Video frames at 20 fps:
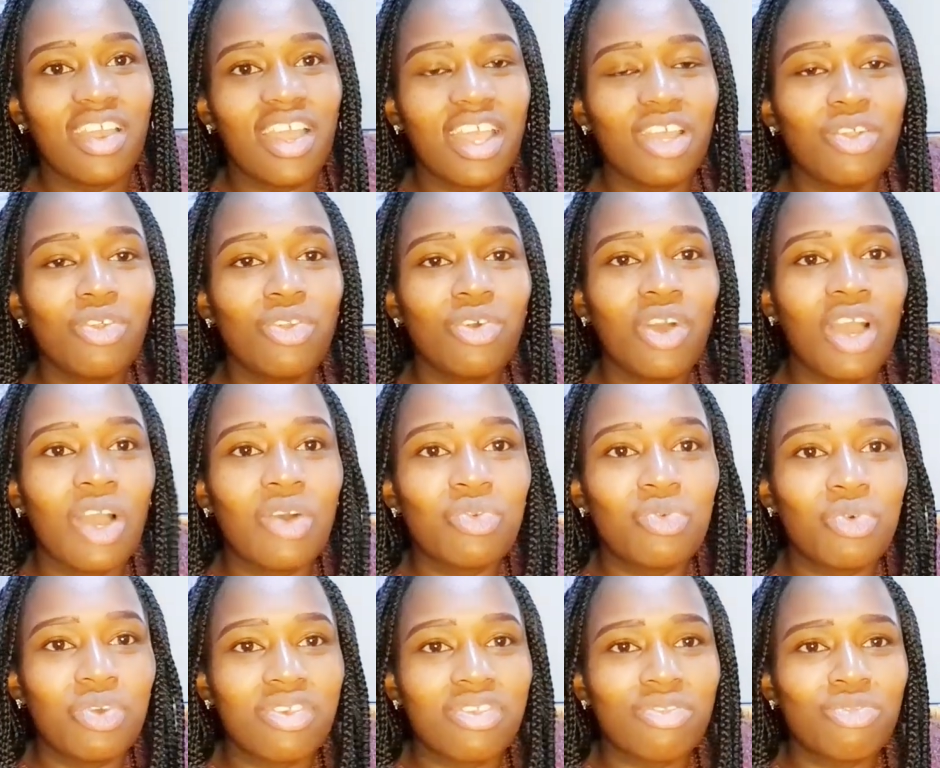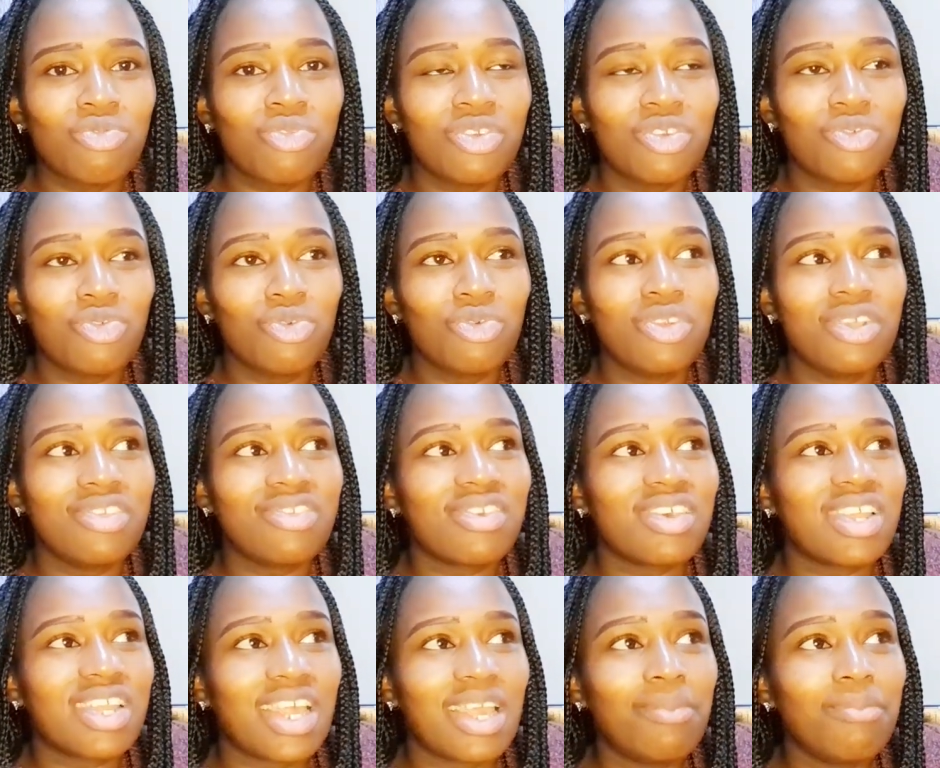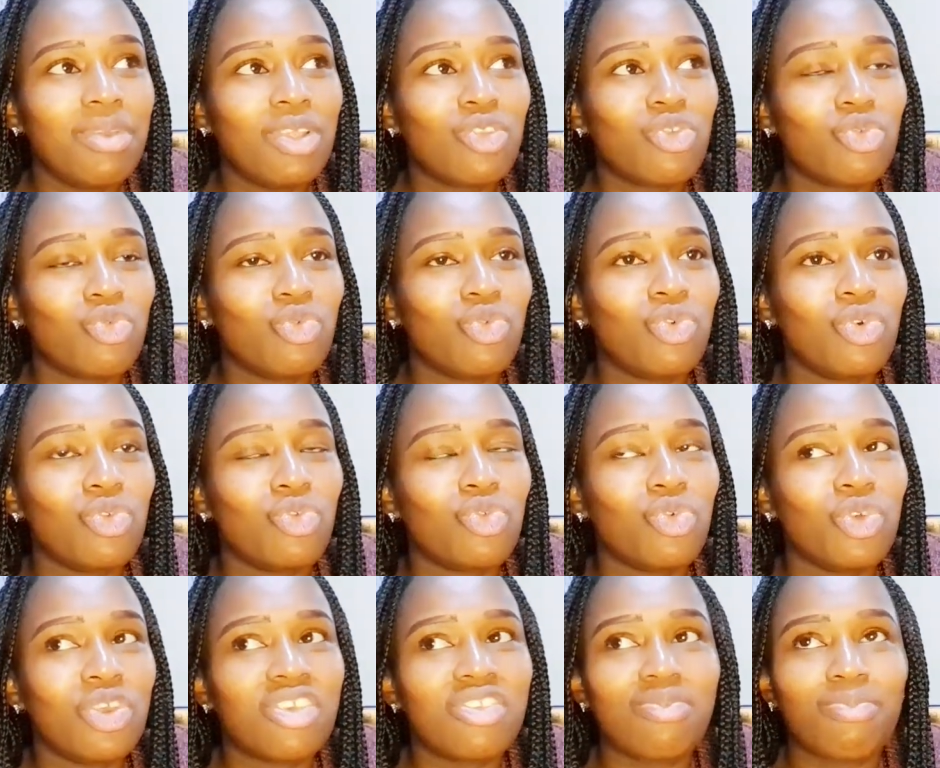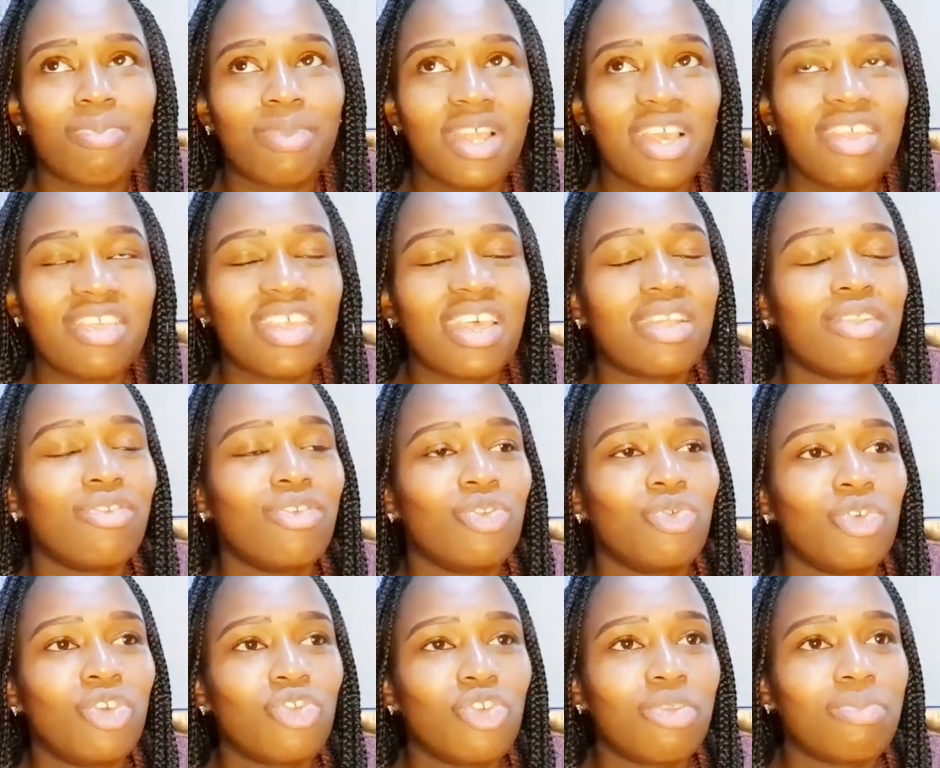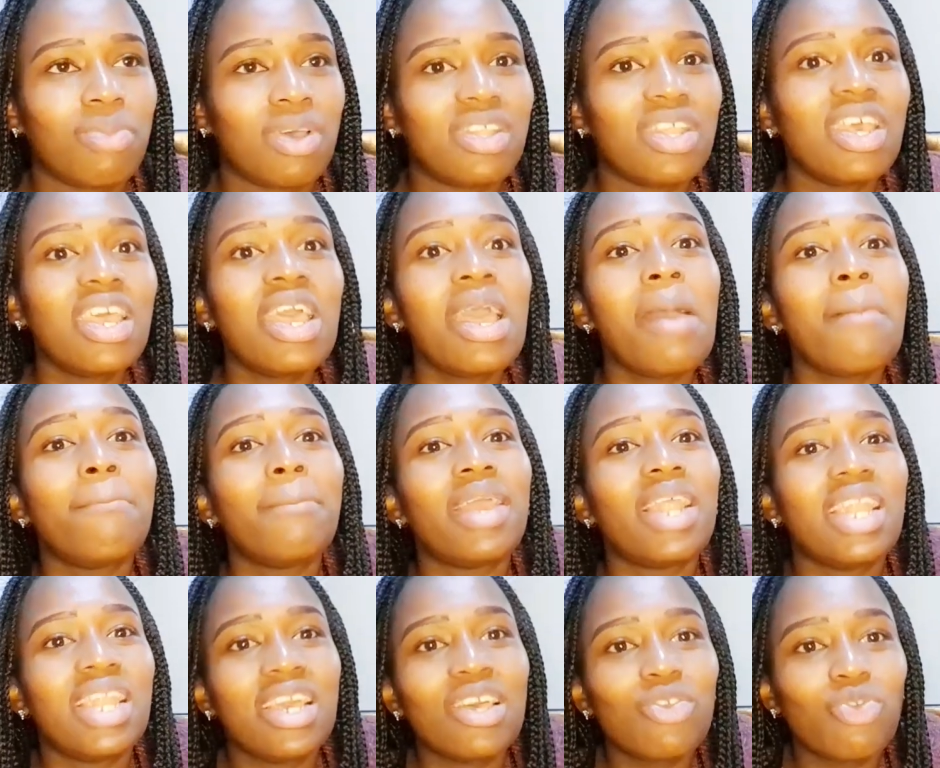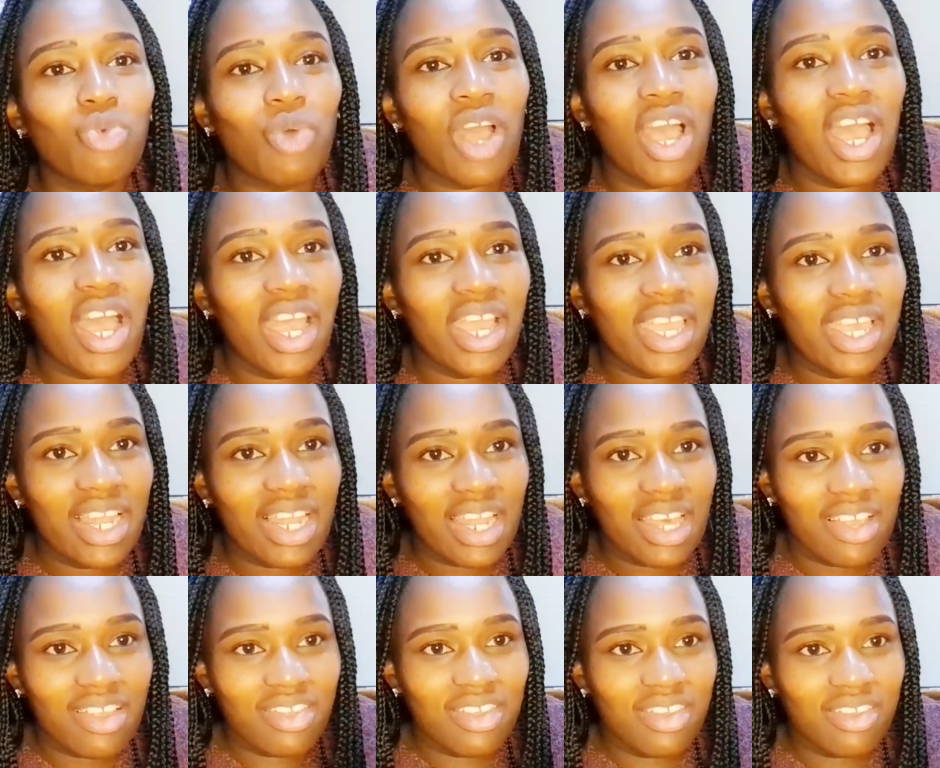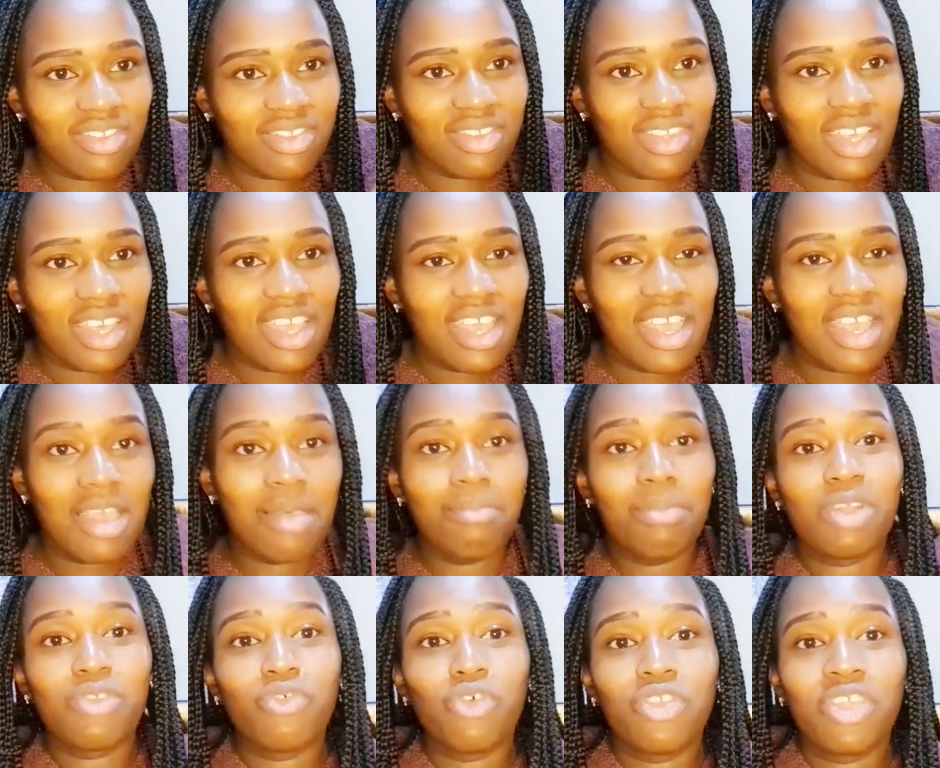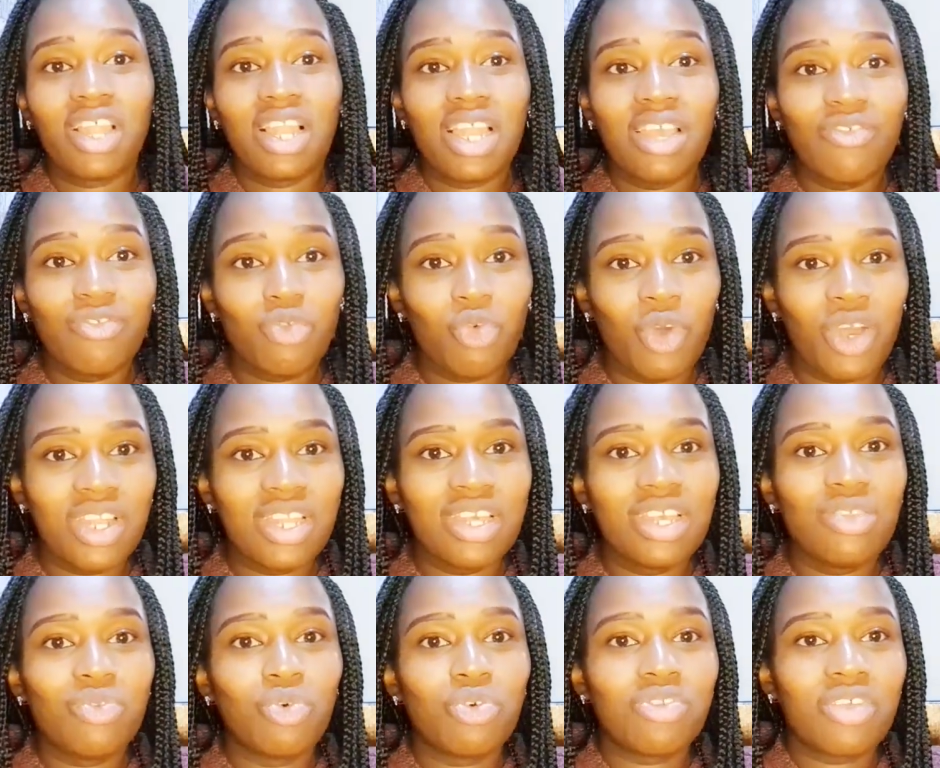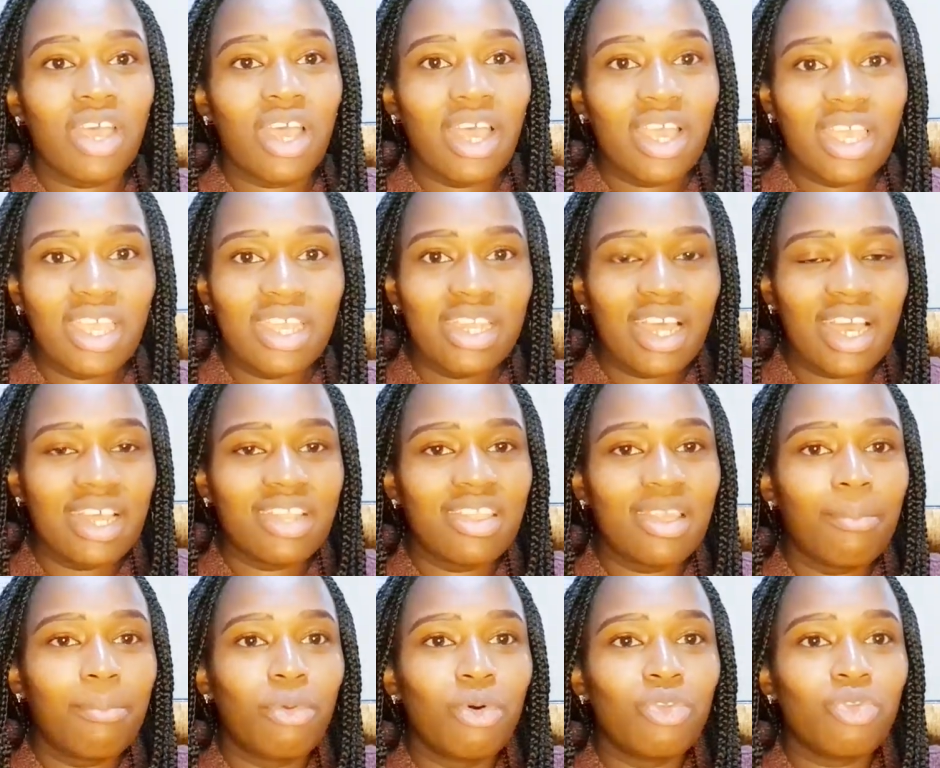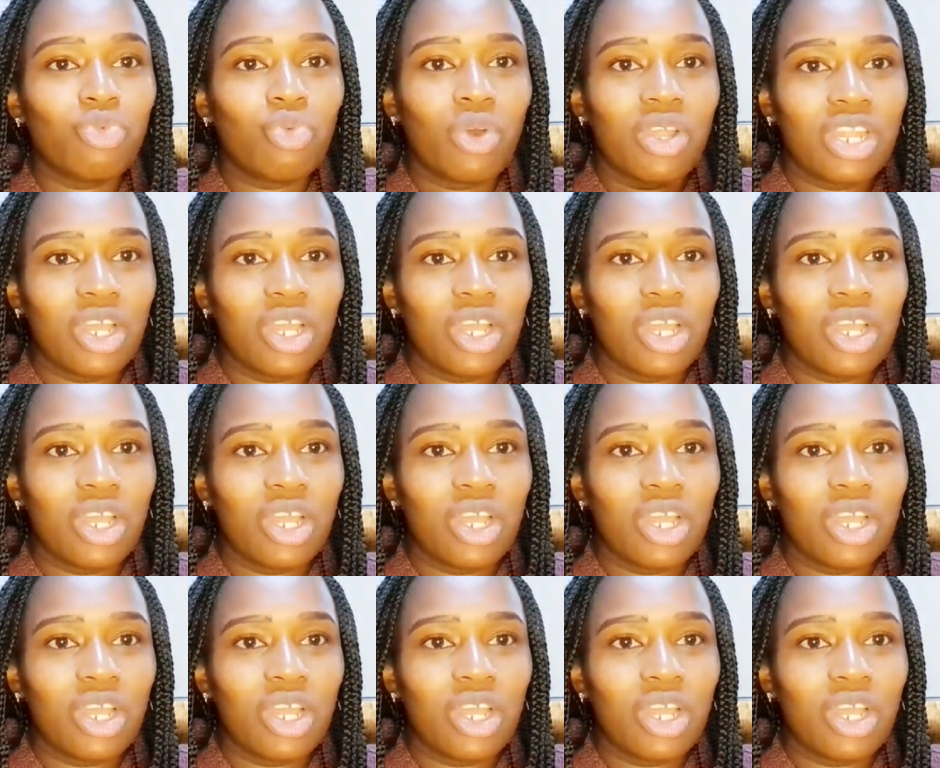I don't know how to describe it, to explain that situation. But my legs were hanging like this. But for the left one, it was hanging and the bones were